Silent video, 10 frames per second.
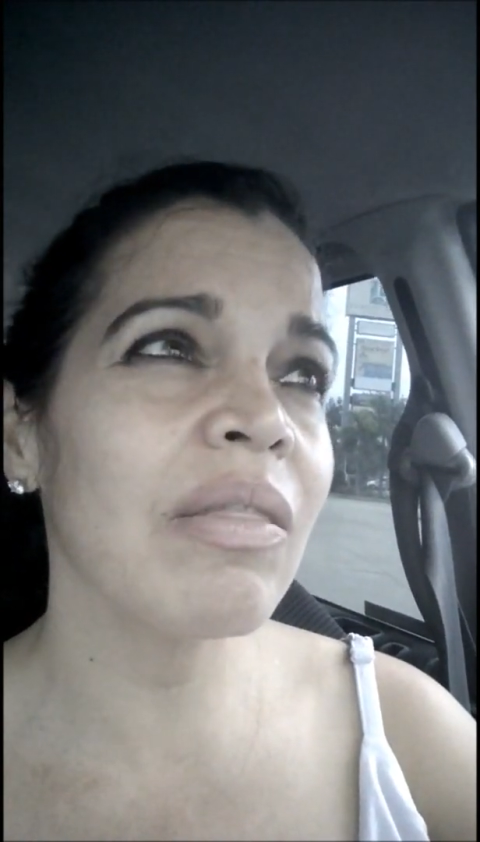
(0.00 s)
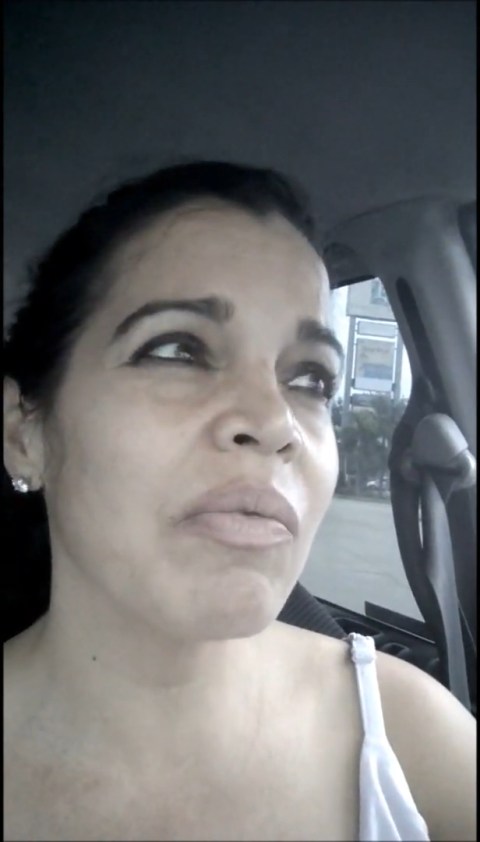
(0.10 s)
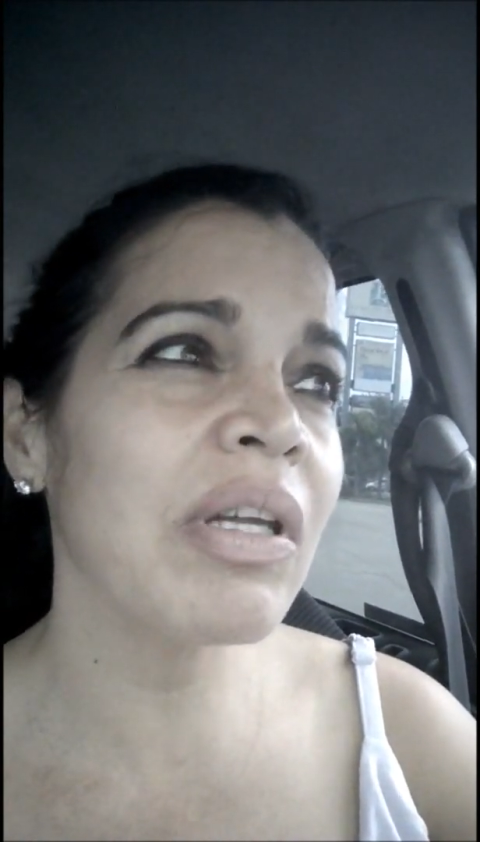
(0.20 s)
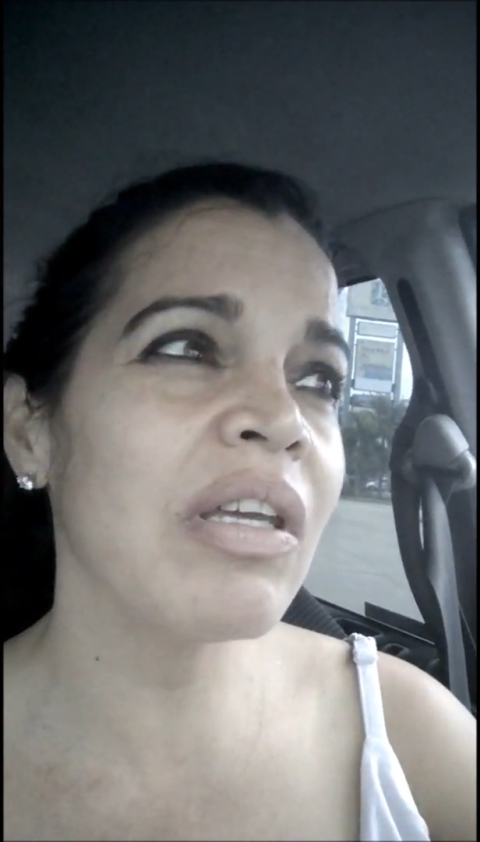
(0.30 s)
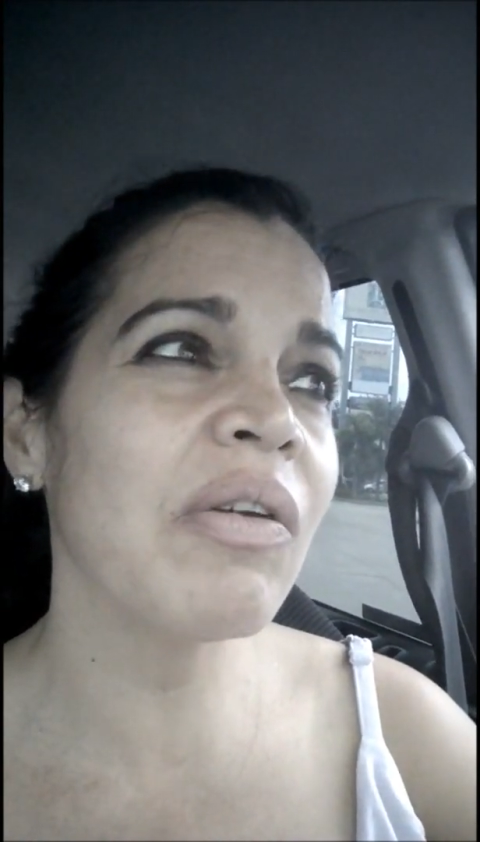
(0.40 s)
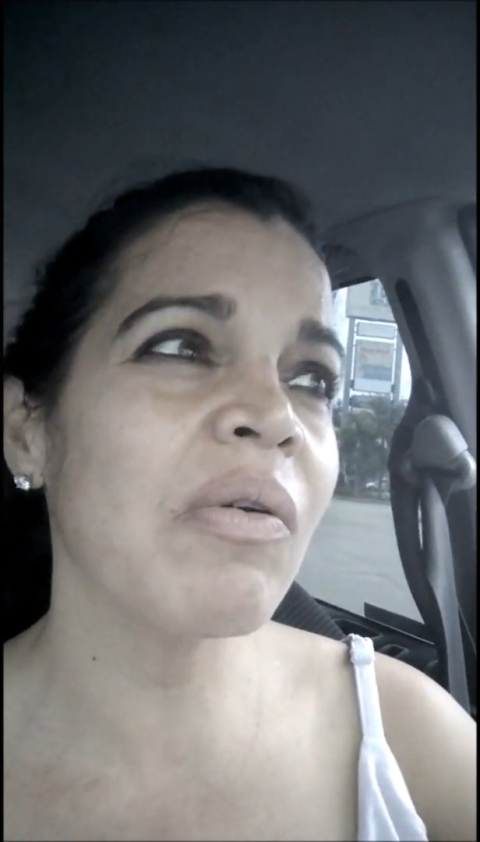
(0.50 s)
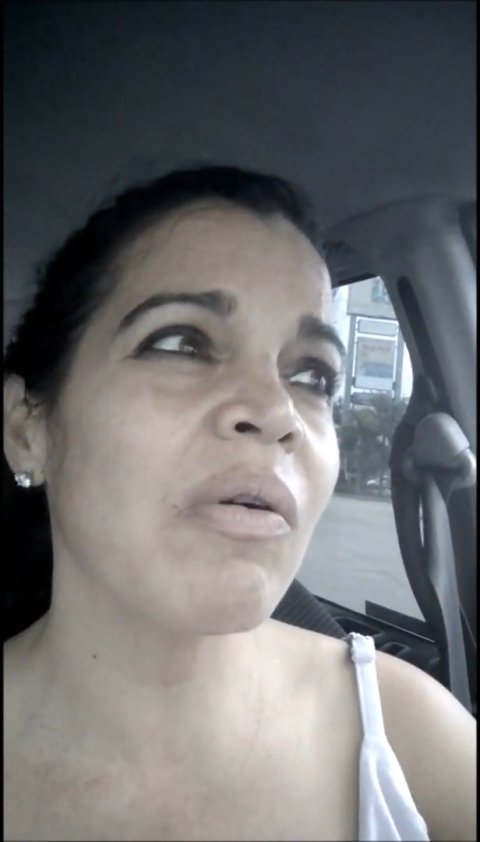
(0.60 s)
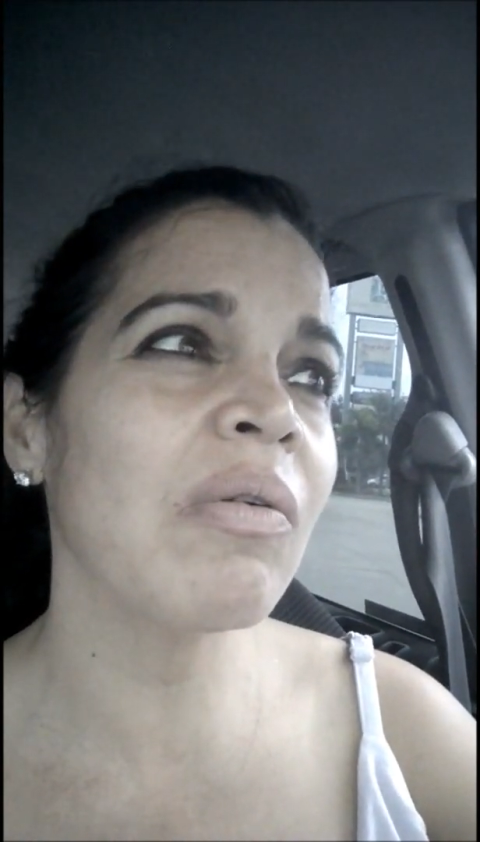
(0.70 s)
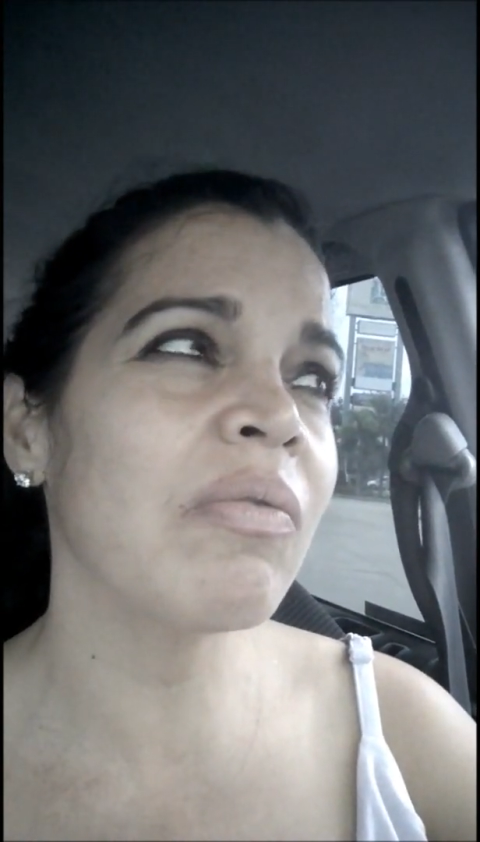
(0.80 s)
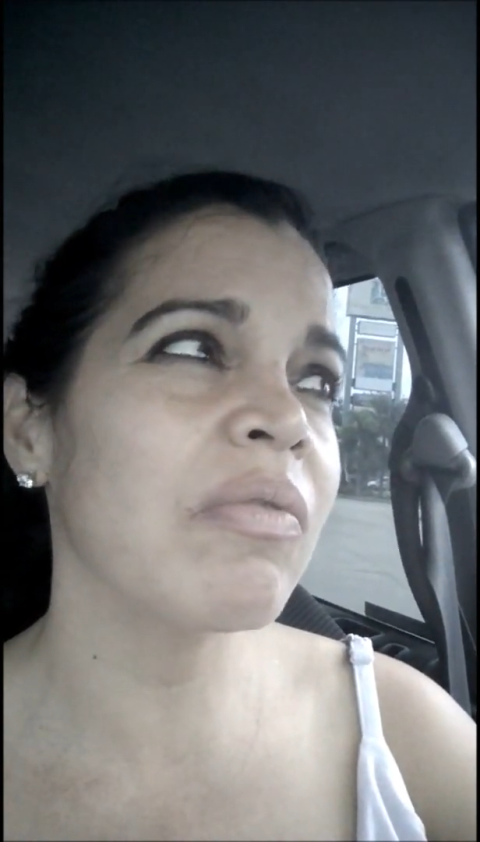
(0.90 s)

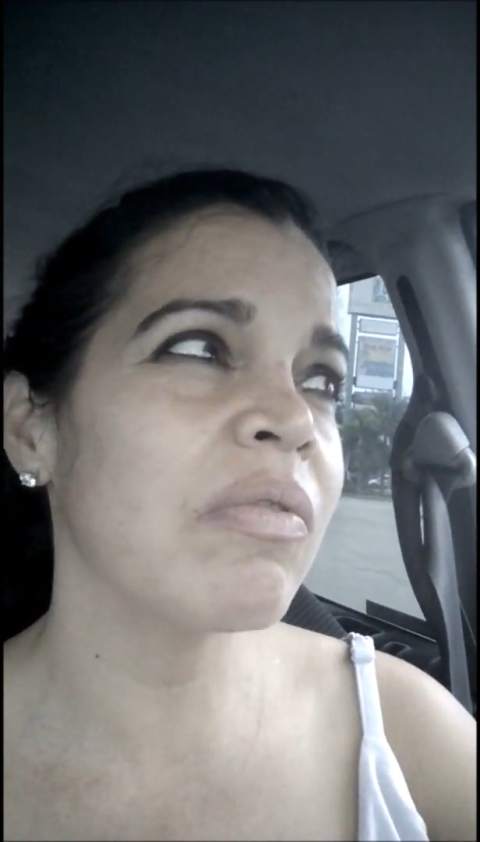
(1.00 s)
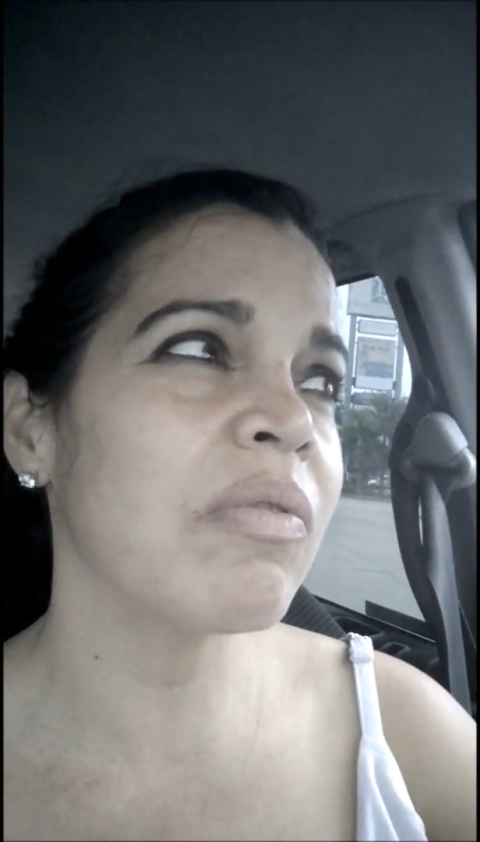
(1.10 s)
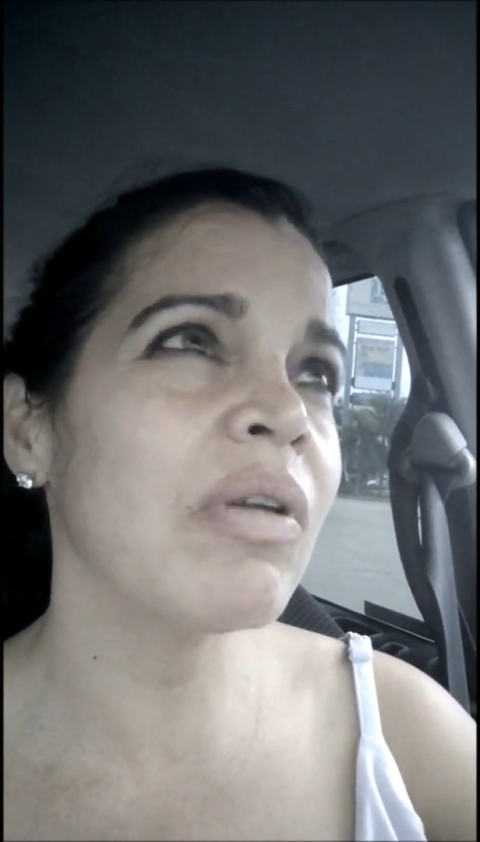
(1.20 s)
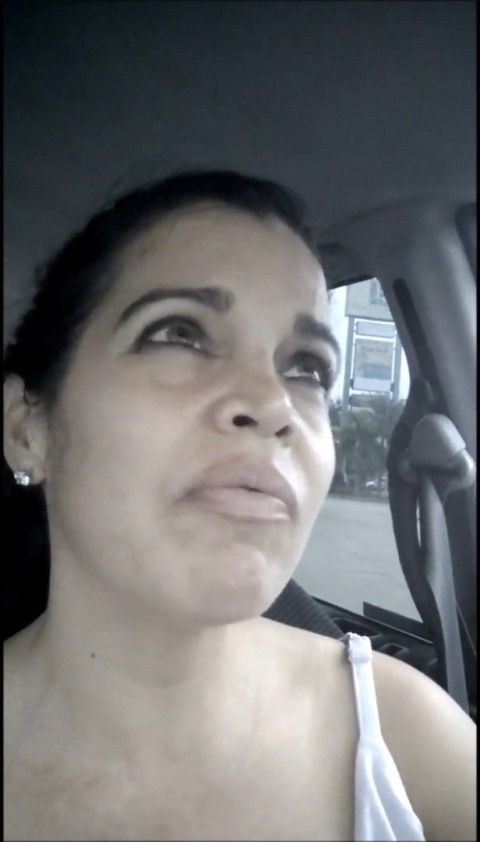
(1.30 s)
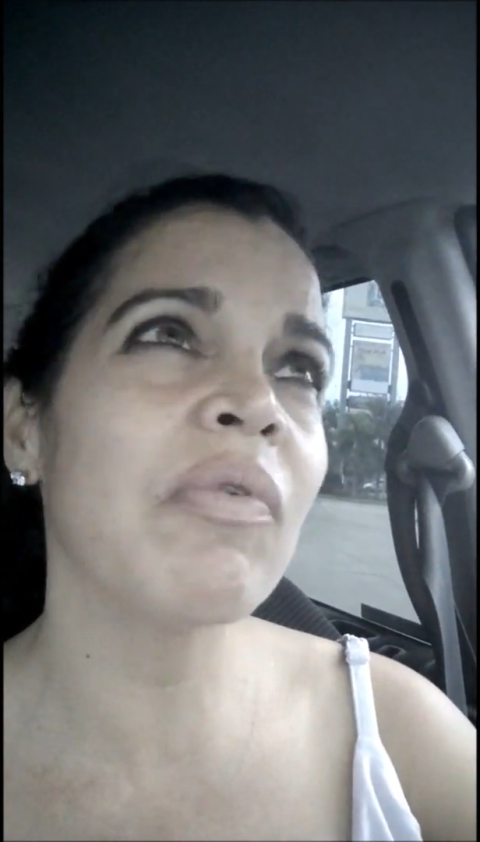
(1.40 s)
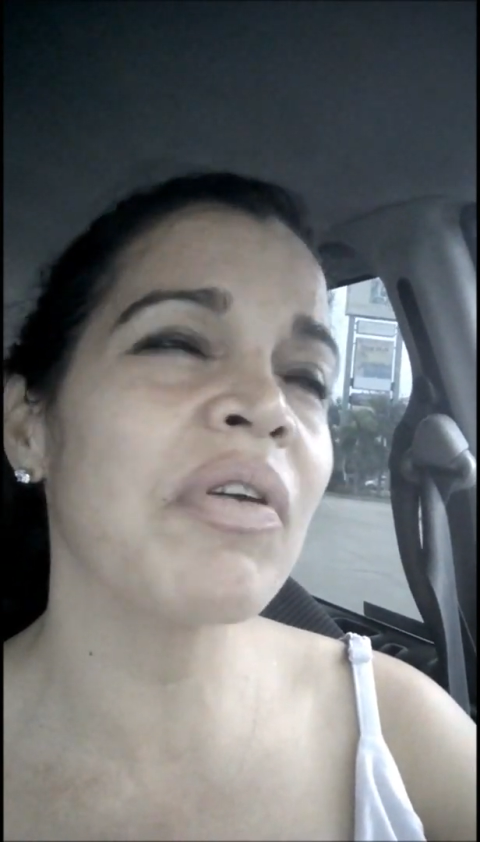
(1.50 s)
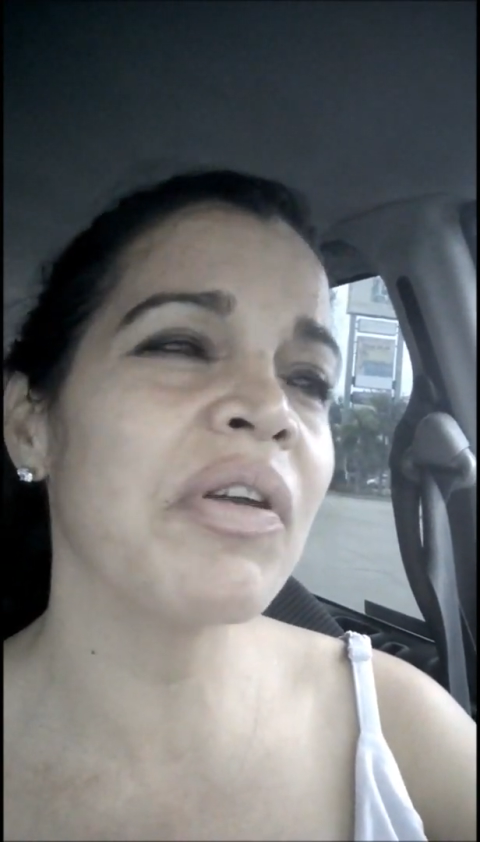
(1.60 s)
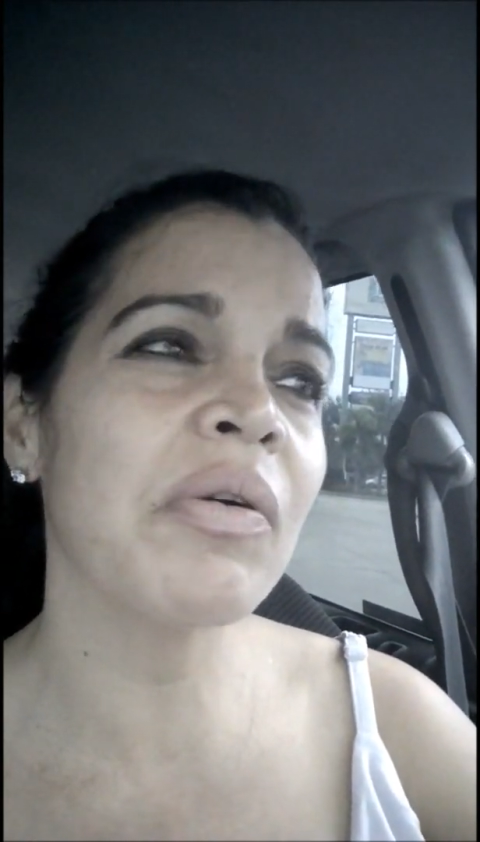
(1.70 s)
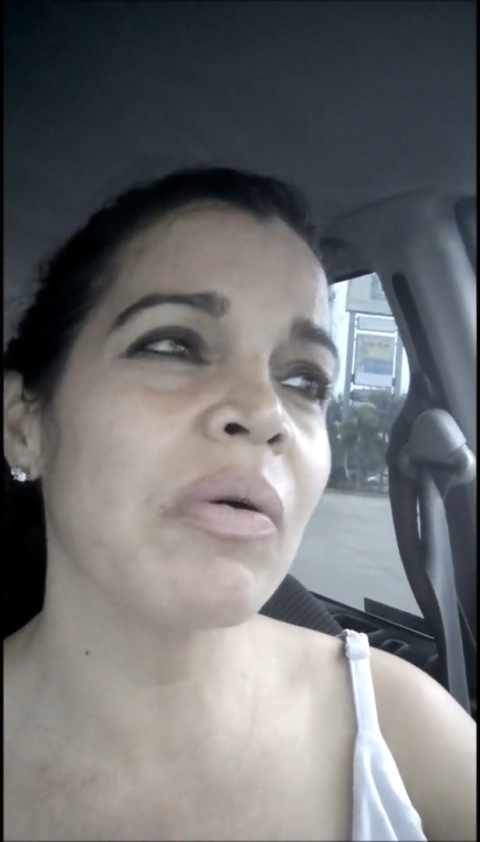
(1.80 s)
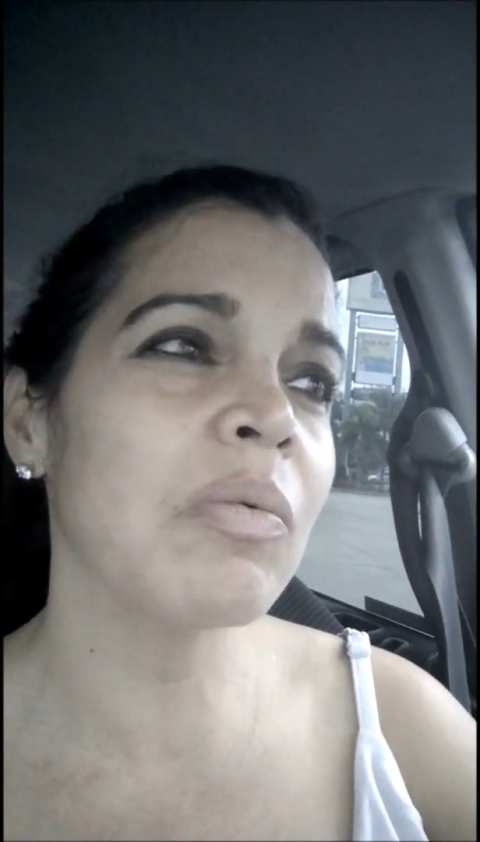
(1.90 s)

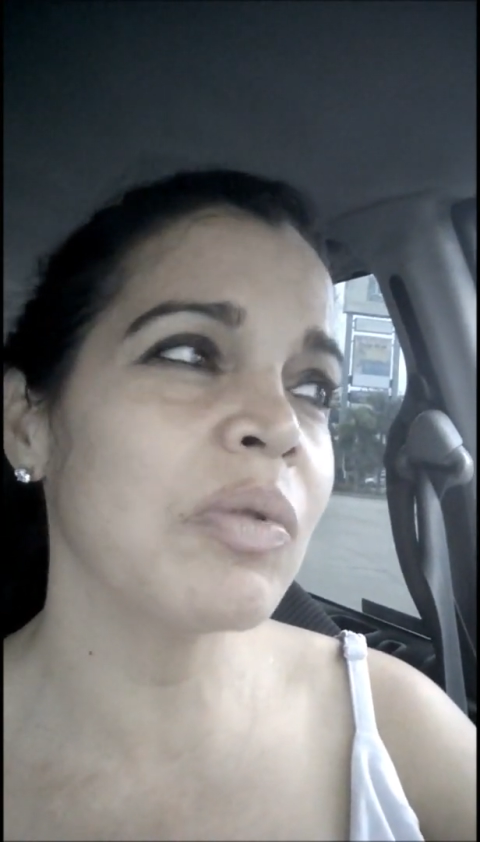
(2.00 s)
4-year-old